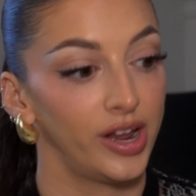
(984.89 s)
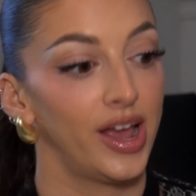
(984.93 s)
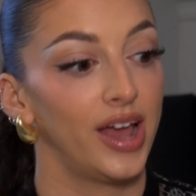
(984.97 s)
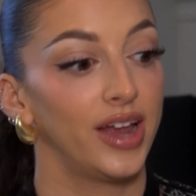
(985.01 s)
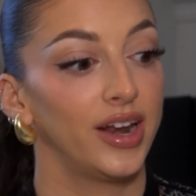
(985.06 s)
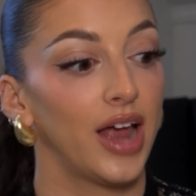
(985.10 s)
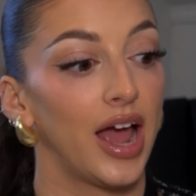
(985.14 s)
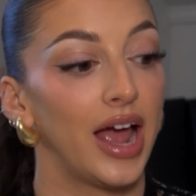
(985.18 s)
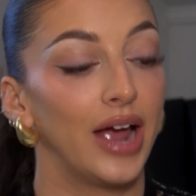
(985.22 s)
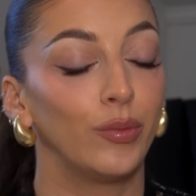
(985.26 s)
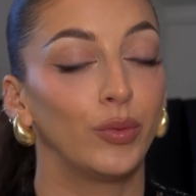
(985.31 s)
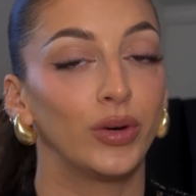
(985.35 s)

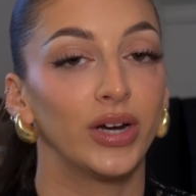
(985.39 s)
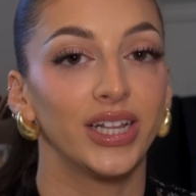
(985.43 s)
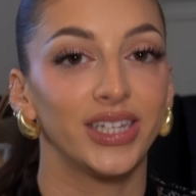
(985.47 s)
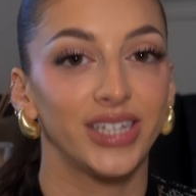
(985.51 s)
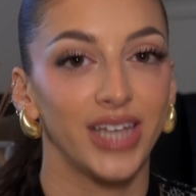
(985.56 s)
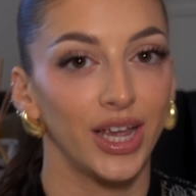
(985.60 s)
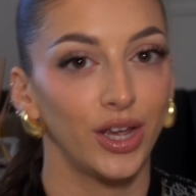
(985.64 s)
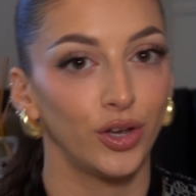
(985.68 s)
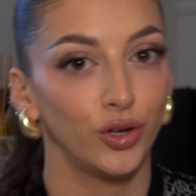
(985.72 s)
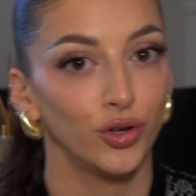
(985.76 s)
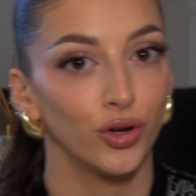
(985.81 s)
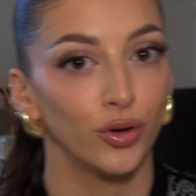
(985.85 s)
and I want to
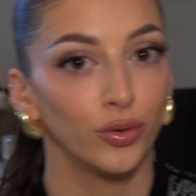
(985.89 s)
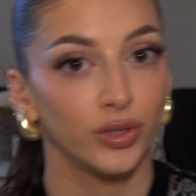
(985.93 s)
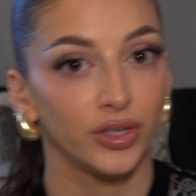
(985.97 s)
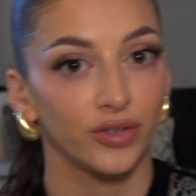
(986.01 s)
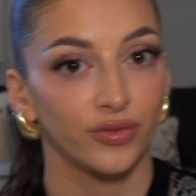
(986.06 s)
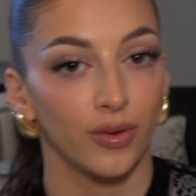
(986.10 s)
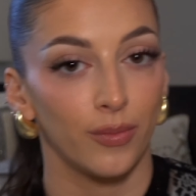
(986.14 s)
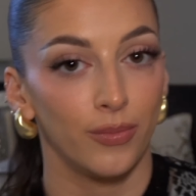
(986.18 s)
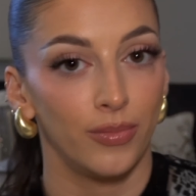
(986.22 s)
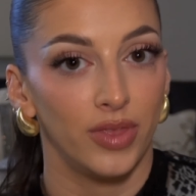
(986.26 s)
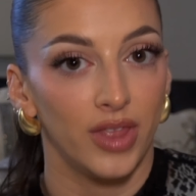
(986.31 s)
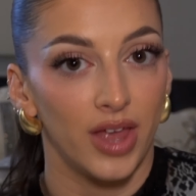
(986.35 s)
take notes
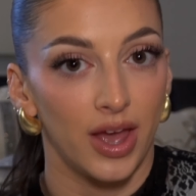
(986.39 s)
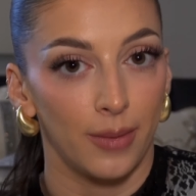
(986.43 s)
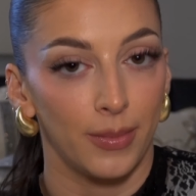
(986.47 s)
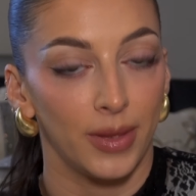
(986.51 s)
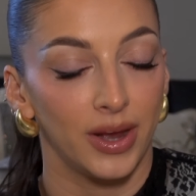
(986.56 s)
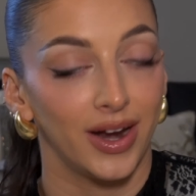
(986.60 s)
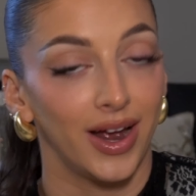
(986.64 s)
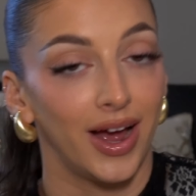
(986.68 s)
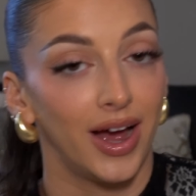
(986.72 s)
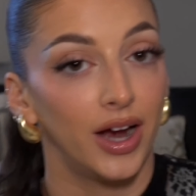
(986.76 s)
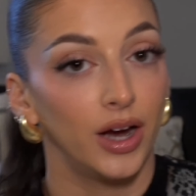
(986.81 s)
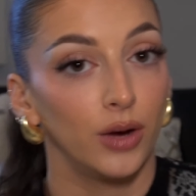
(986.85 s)
from them
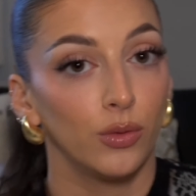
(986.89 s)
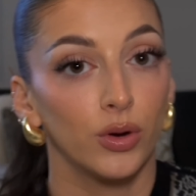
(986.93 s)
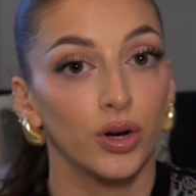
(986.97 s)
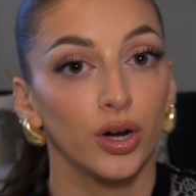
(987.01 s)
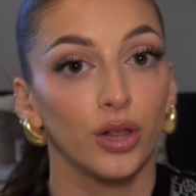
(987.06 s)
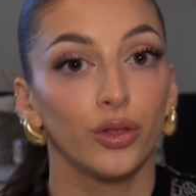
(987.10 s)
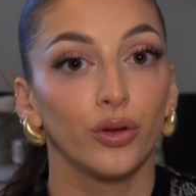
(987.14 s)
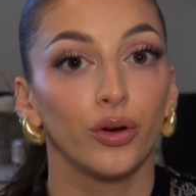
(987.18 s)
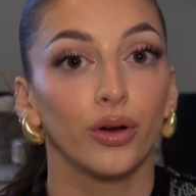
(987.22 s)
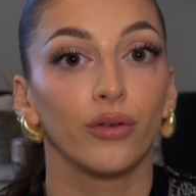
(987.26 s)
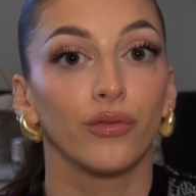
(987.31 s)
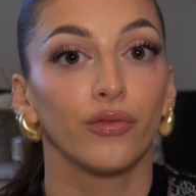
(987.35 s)
and I want to
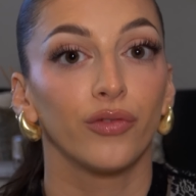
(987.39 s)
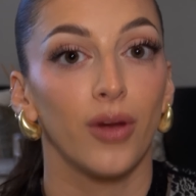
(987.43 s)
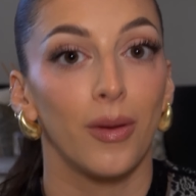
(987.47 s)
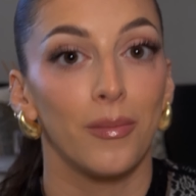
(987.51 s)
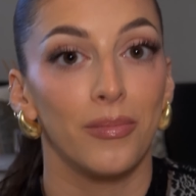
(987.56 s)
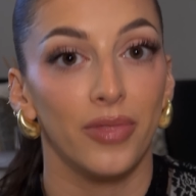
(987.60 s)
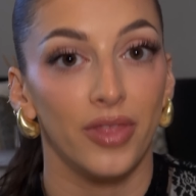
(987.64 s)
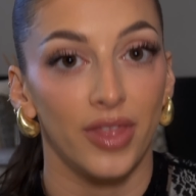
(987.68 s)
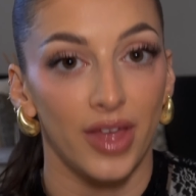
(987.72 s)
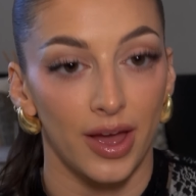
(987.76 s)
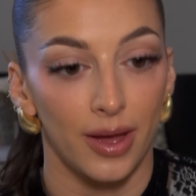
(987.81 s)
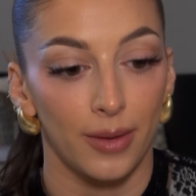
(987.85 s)
learn
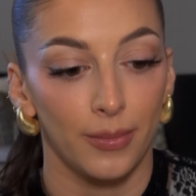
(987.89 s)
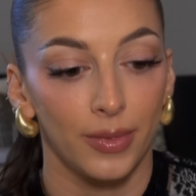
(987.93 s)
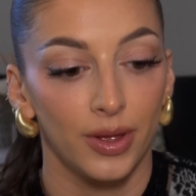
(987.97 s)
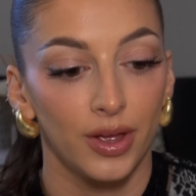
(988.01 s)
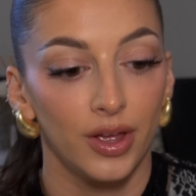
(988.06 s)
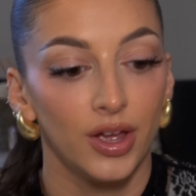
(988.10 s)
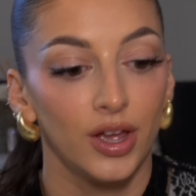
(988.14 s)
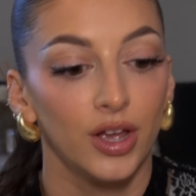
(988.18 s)
from them.